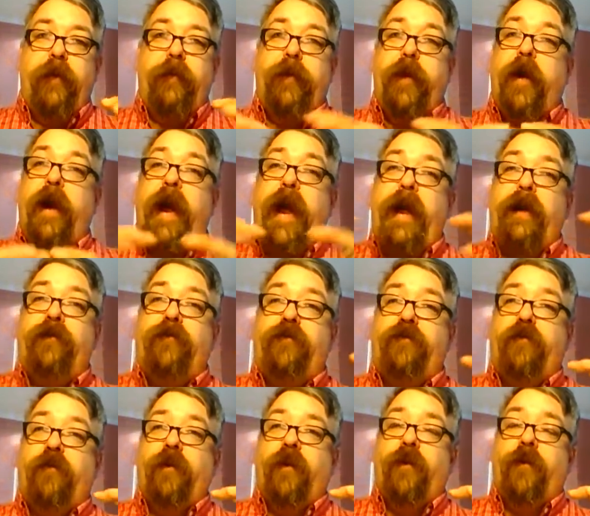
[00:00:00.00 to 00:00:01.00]
Their heads
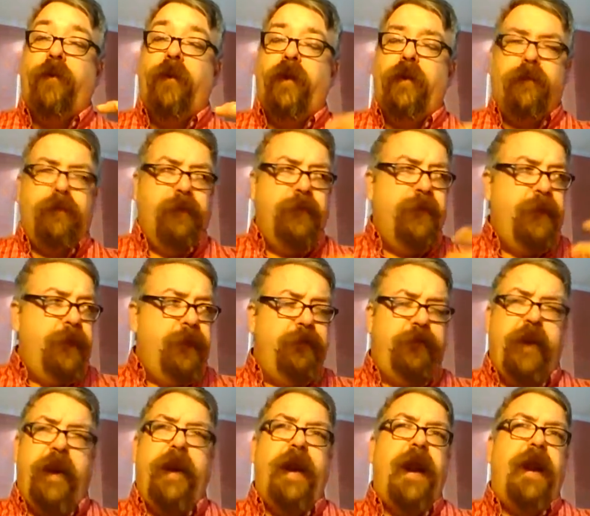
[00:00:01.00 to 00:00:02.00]
grew. You're
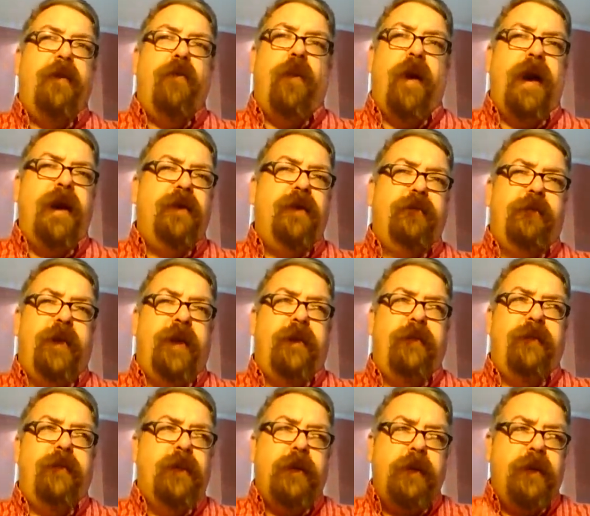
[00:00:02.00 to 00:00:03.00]
saying, hey, why doesn't
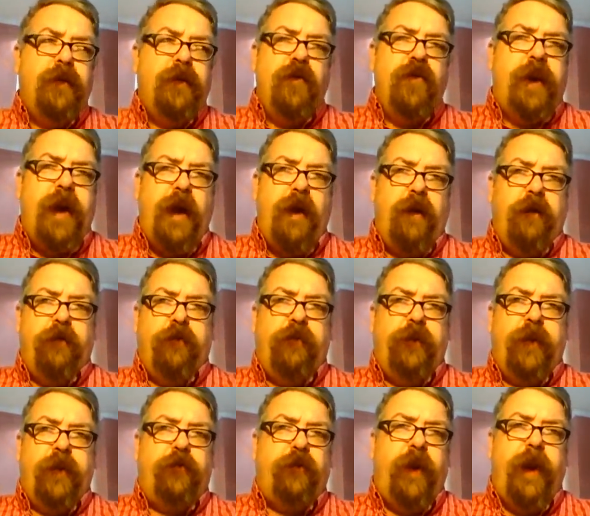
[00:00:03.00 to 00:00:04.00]
that... Who cares?
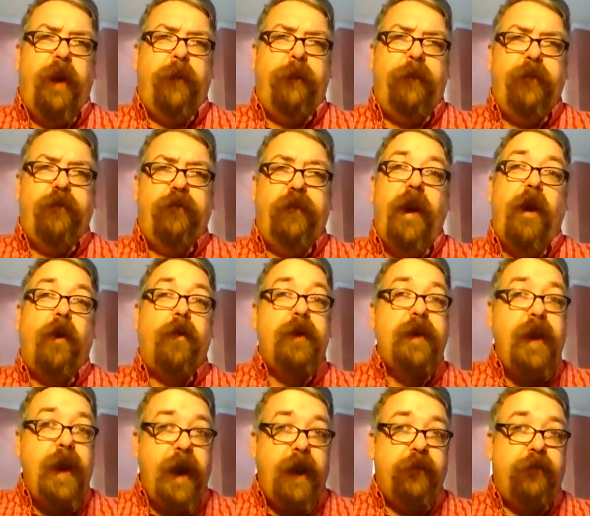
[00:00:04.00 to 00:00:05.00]
That's what happens now.
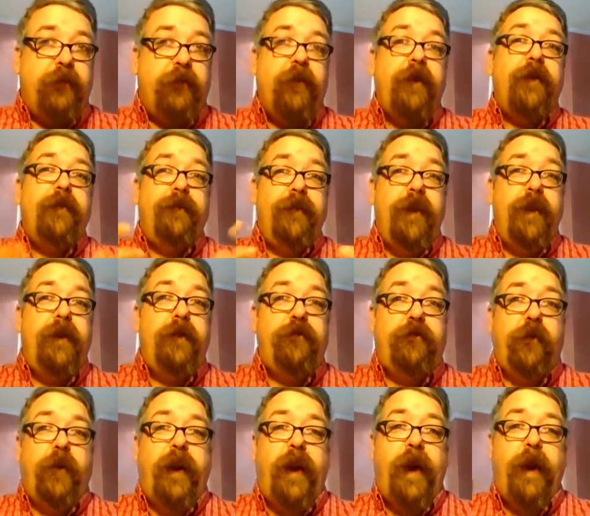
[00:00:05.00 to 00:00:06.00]
Yes, that is
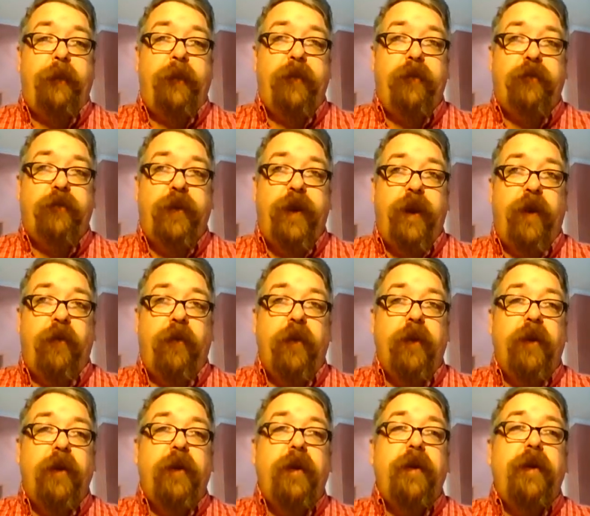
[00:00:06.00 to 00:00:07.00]
what happens now.
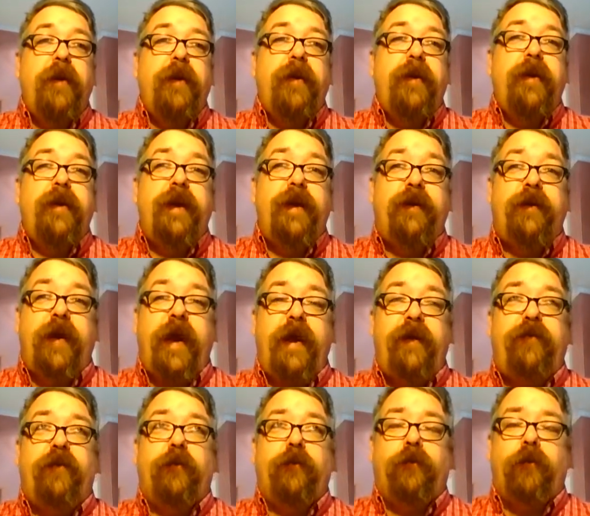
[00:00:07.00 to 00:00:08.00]
It
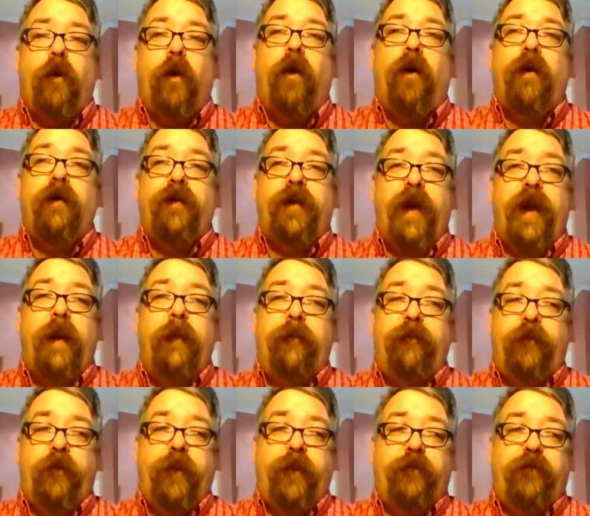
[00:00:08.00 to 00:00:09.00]
takes a long time
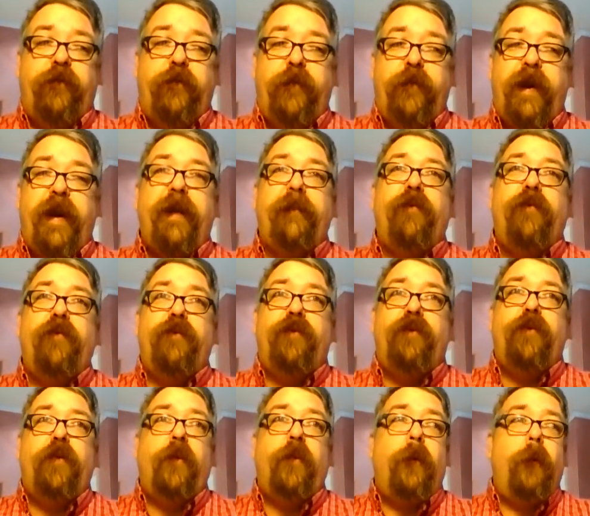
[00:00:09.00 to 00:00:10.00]
for us to be able
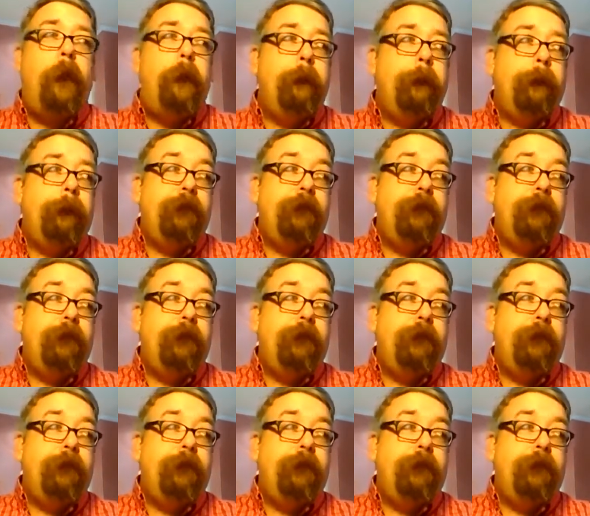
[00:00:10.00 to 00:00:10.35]
to